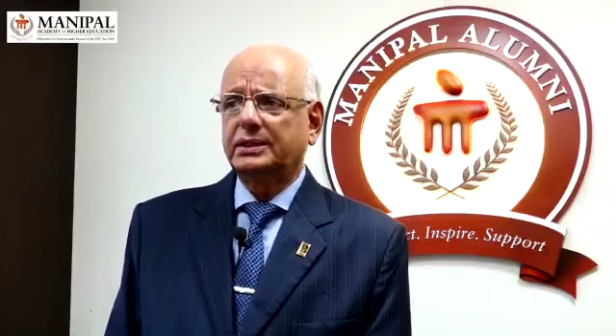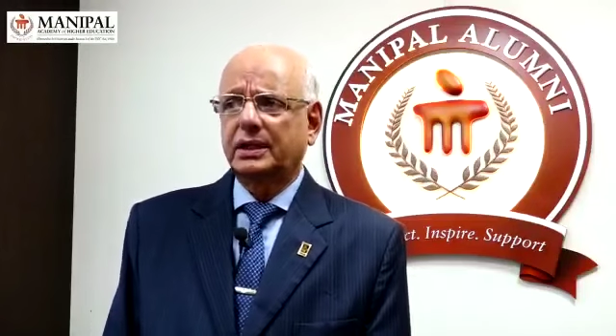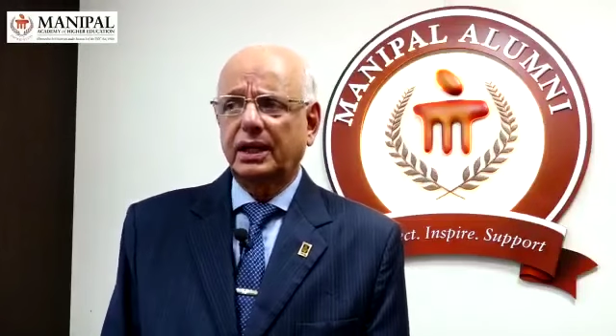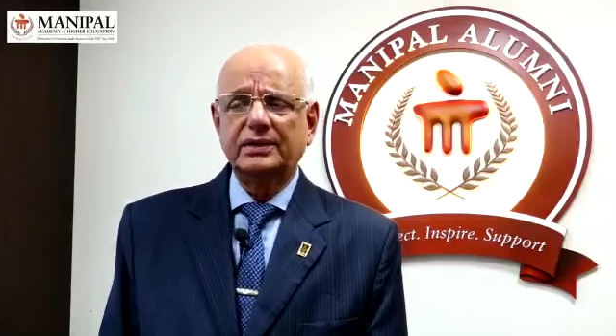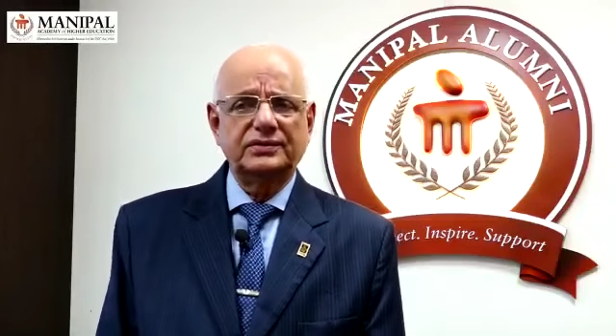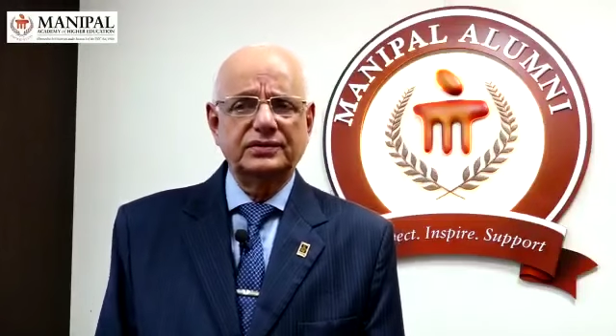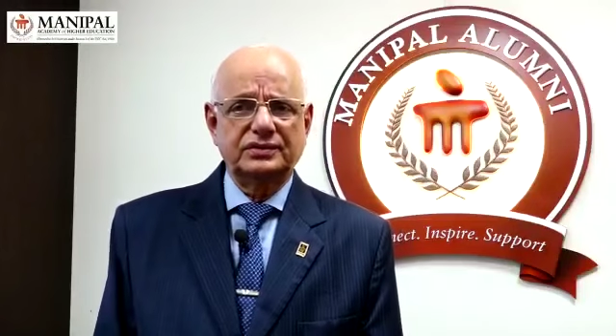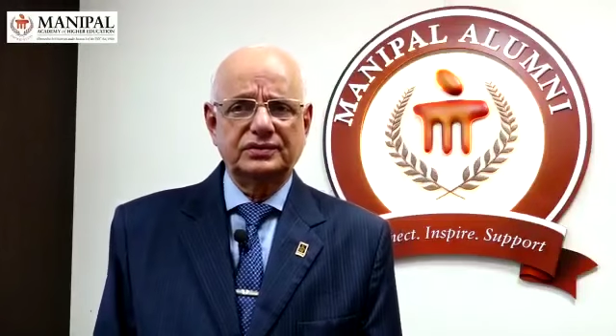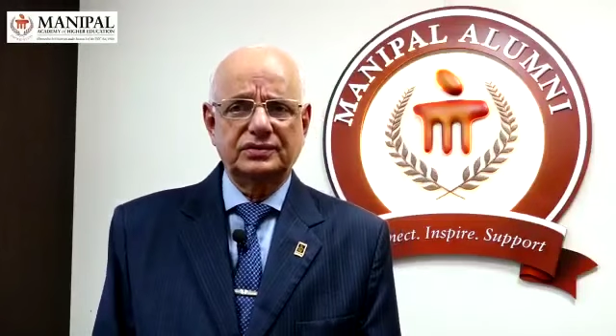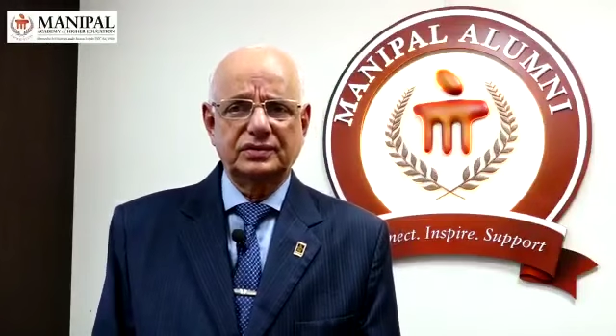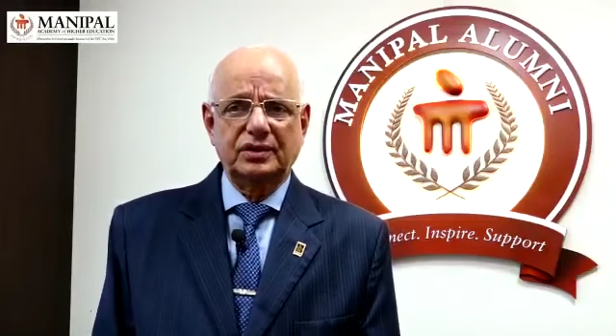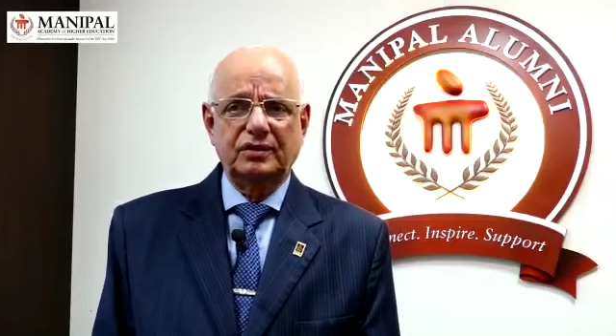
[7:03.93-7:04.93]

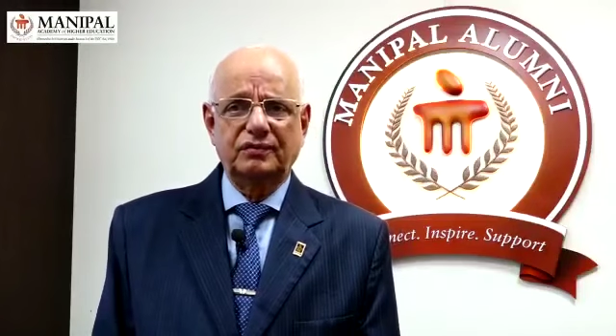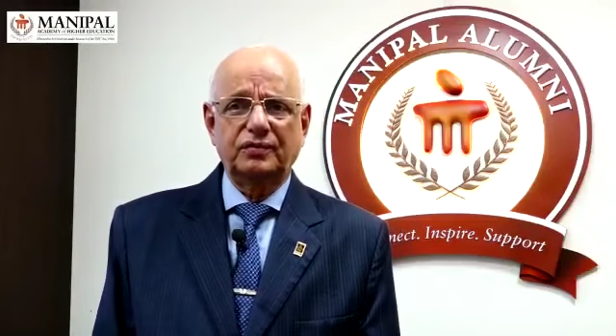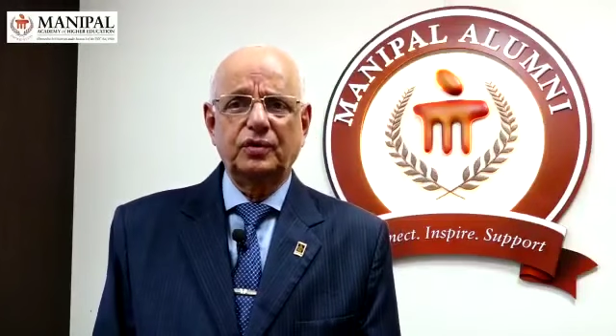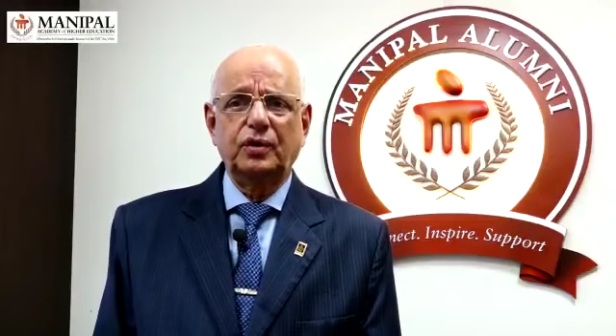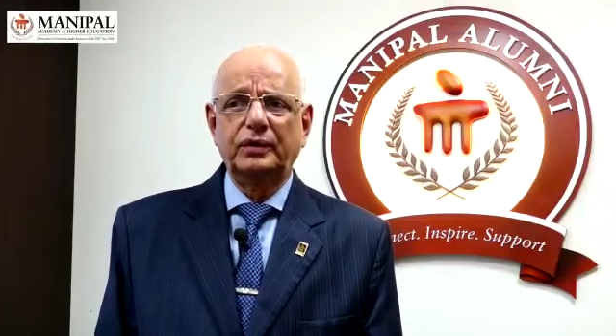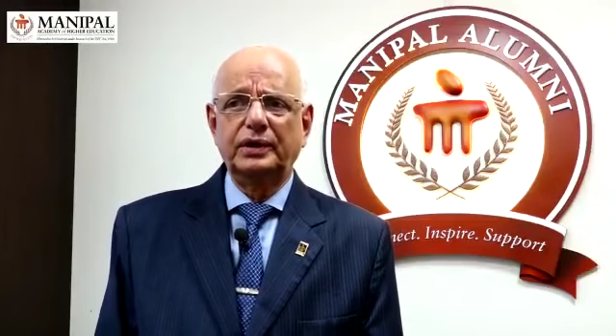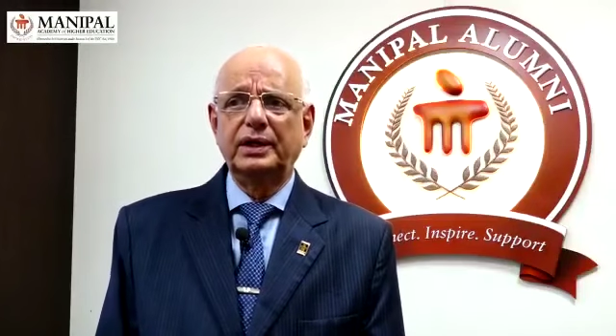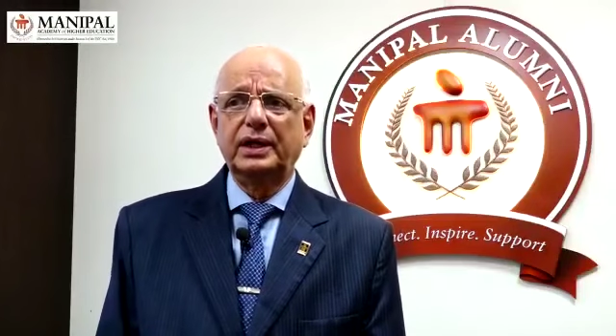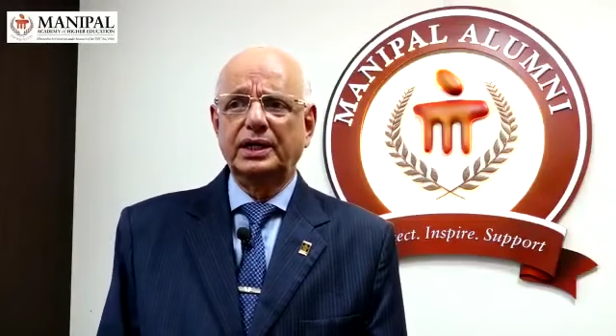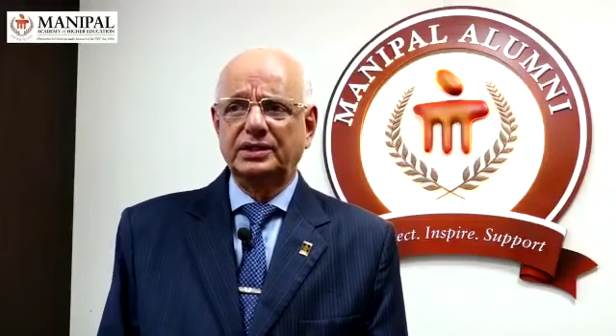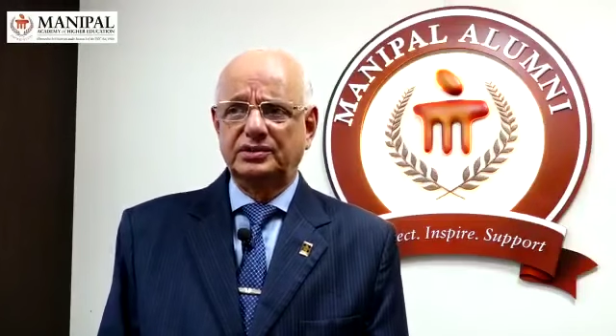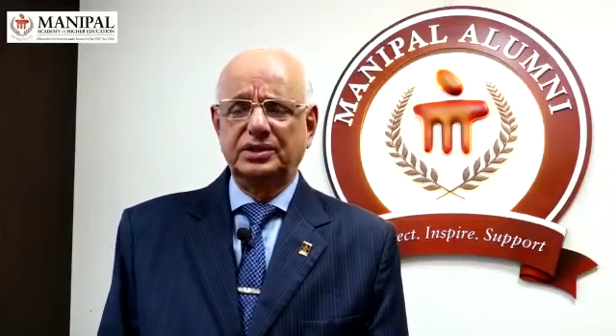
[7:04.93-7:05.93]
crises of
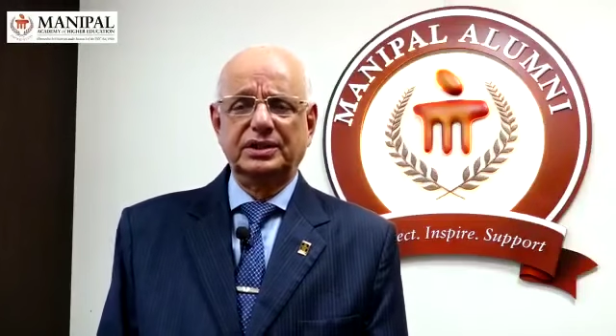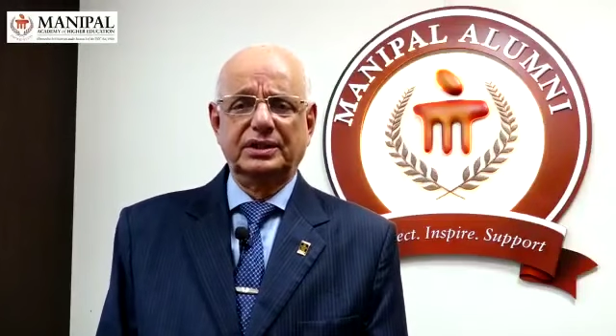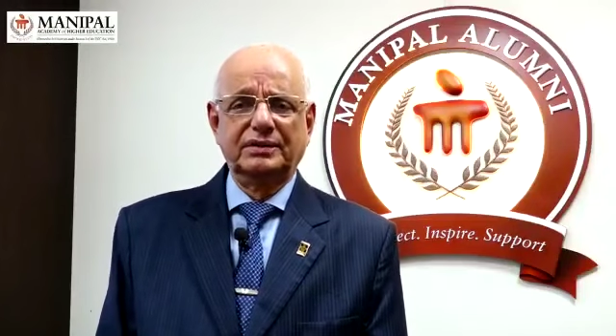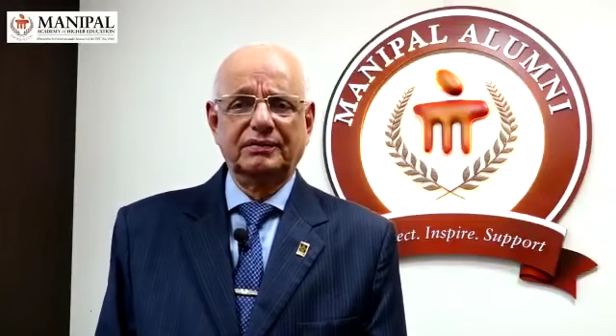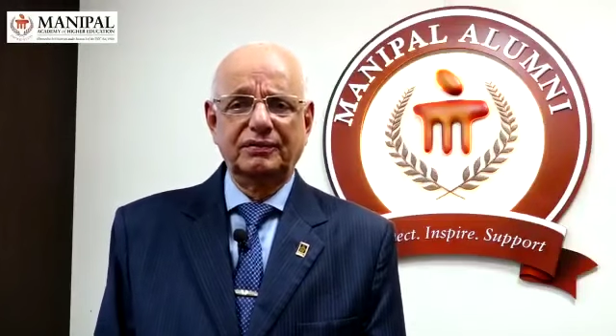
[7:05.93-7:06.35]
COVID-19.